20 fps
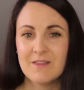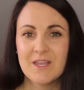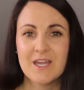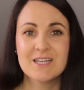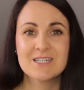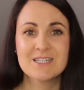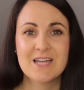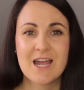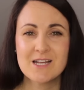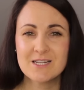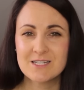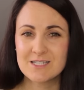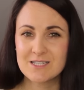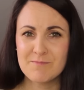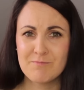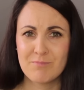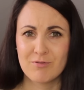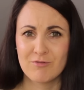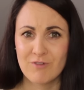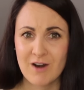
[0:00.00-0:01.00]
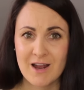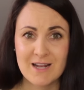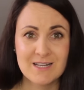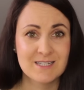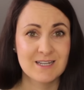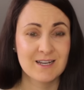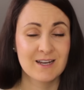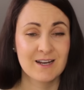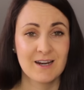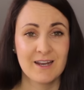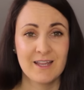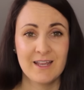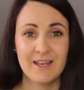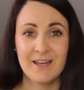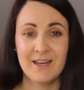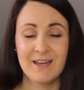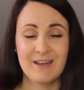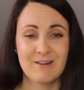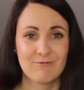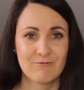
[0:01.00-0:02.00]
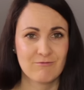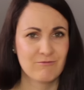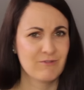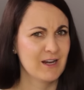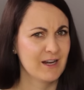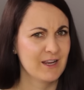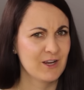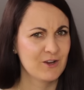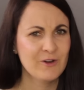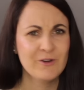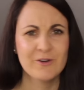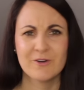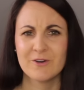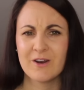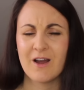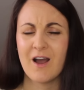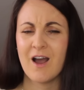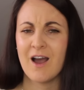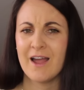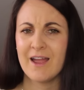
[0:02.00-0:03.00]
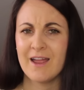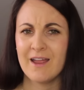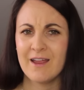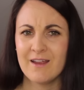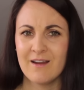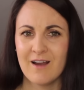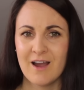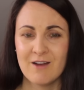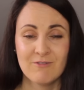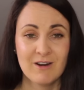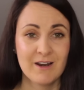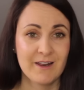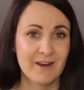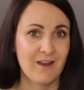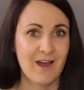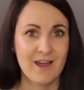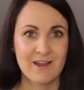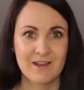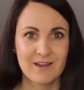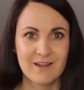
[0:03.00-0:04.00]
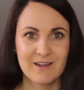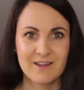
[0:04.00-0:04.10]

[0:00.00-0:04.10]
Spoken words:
it tastes surprisingly really good. I really like